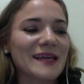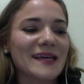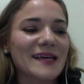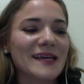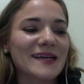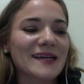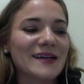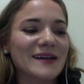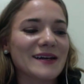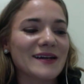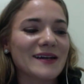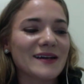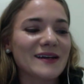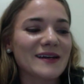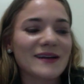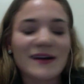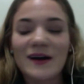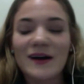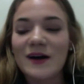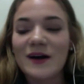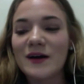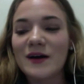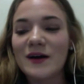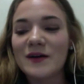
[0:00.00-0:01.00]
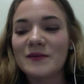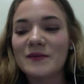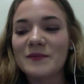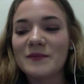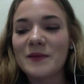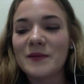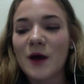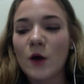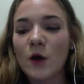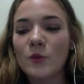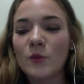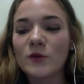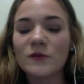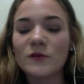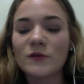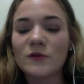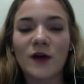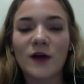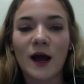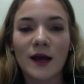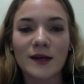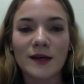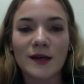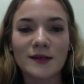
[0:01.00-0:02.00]
can help you
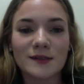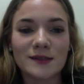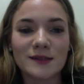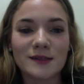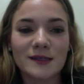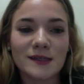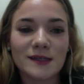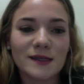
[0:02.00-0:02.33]
find